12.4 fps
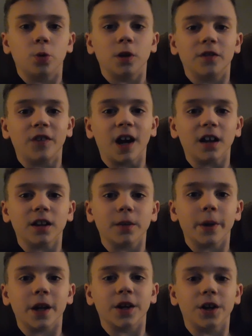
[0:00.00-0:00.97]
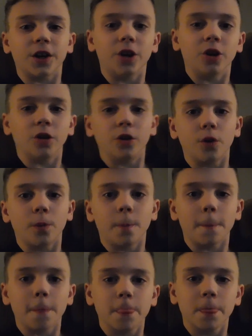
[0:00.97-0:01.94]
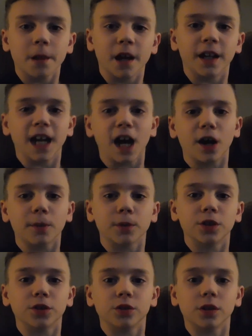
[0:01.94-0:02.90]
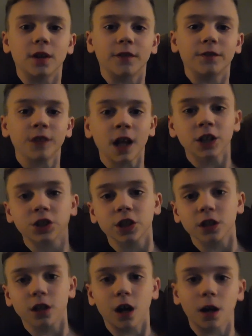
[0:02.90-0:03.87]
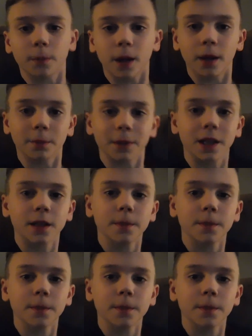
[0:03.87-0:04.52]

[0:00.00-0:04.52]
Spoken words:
But we finally made it home. And now I'm gonna do a reflection on my